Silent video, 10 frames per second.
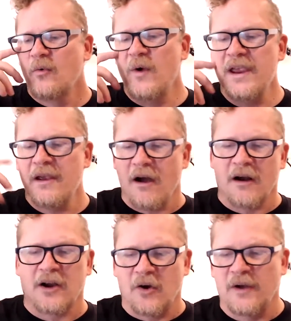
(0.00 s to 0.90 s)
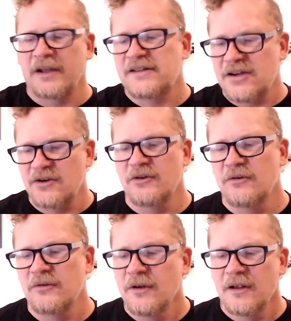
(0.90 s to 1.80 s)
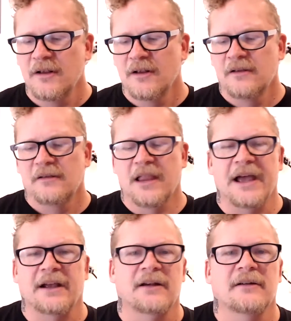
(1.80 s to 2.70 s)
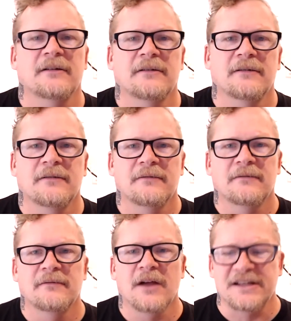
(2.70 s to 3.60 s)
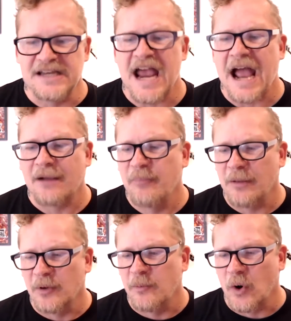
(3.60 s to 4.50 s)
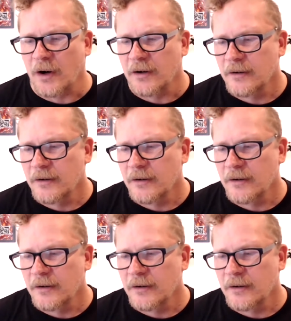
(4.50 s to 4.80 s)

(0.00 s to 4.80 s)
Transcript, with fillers: We are going to, like, attack Bubble Bore.